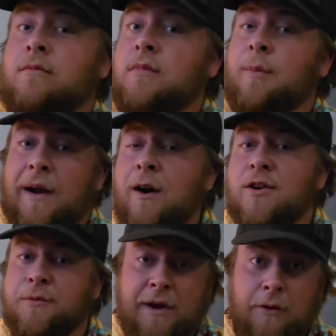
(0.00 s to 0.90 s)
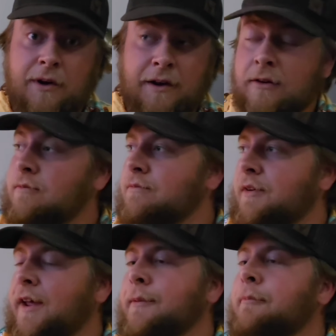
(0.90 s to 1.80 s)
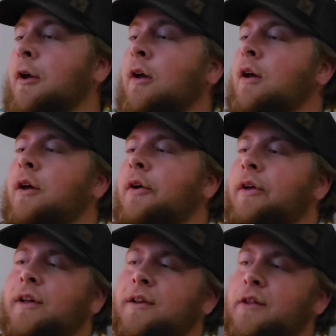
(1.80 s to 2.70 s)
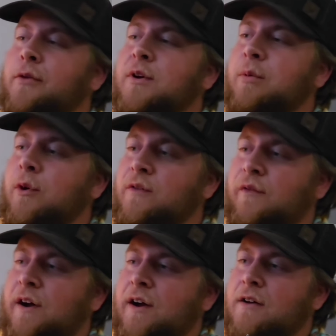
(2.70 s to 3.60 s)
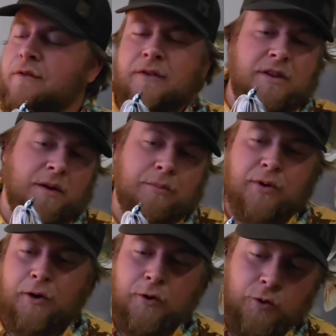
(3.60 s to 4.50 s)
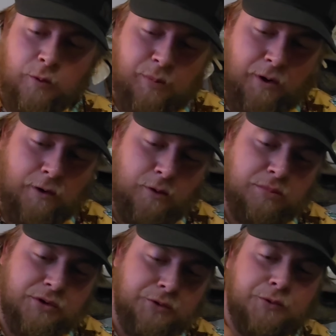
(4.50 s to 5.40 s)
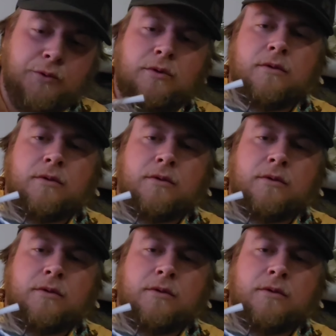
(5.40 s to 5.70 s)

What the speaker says: My power just about went out. Dang. And the 3.5 and the Pro Pearl Blue.